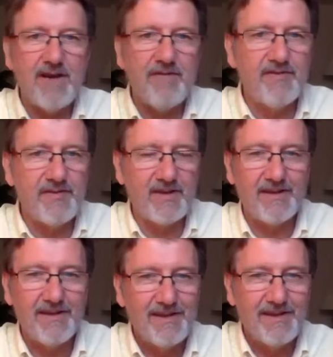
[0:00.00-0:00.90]
everything.
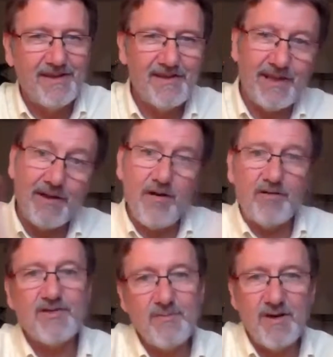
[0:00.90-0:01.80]
They
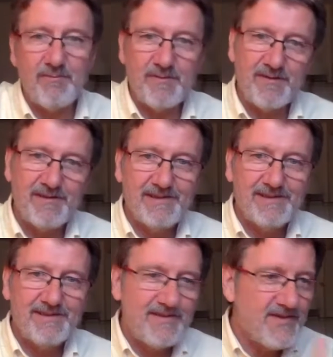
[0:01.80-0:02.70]
locked him up,
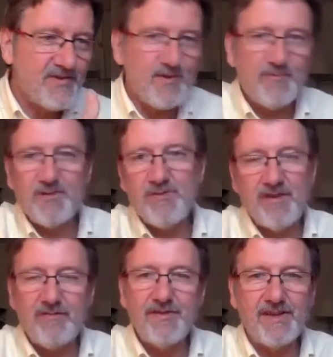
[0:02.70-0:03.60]
stripped him of
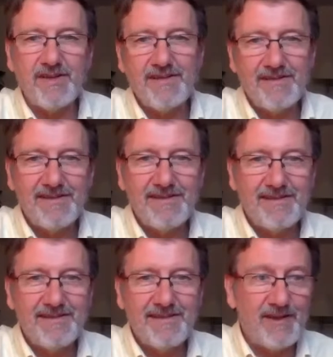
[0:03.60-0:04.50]
everything.
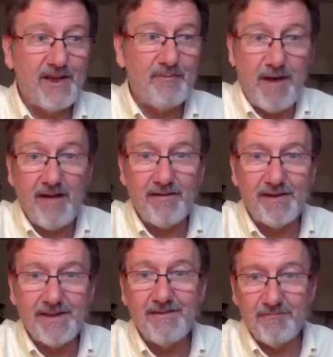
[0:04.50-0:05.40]
And
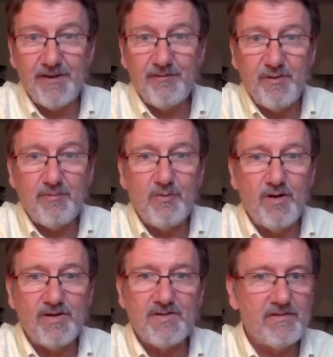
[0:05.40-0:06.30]
apparently, if people
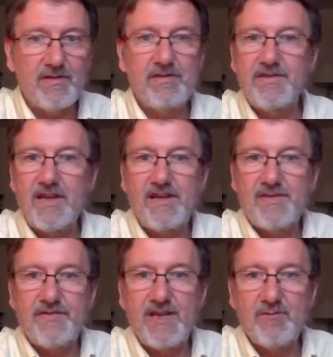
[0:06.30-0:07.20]
watch, they're taking
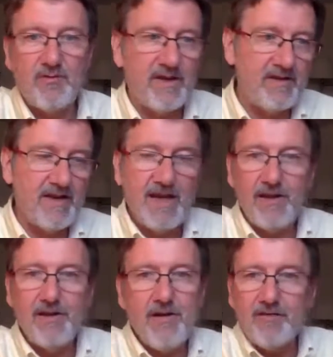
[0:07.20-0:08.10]
his freedom away. They
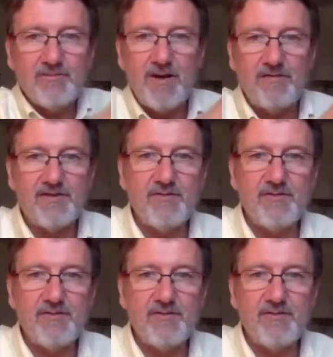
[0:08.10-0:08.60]
locked him up for